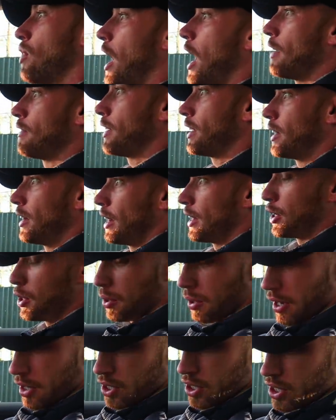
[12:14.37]
driving and then
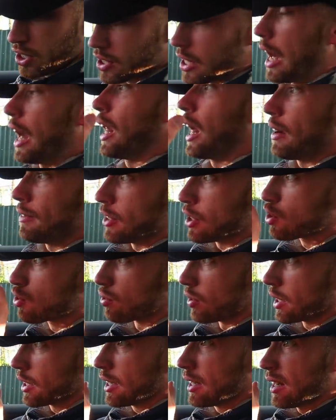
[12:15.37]
you actually start having a
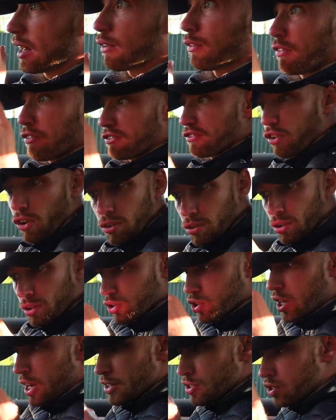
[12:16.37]
drink, you're like, fuck,
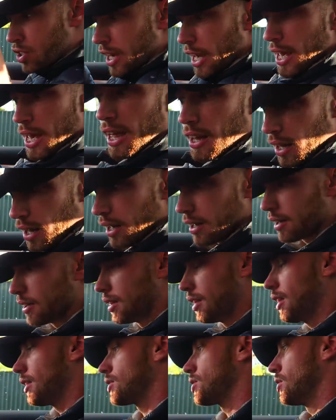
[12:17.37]
I'll change gear. Like, you
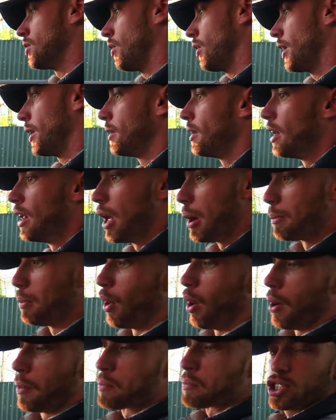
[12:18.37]
know, that's annoying.
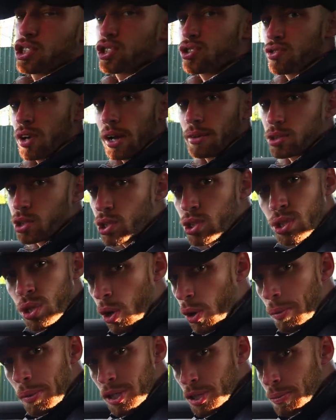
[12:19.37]
But this just drives
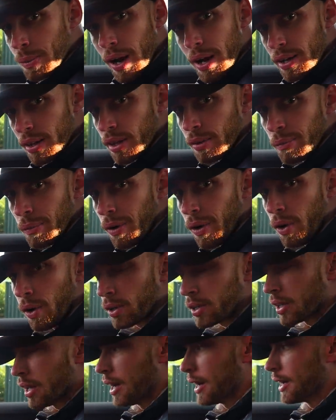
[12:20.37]
so much better than the Merc.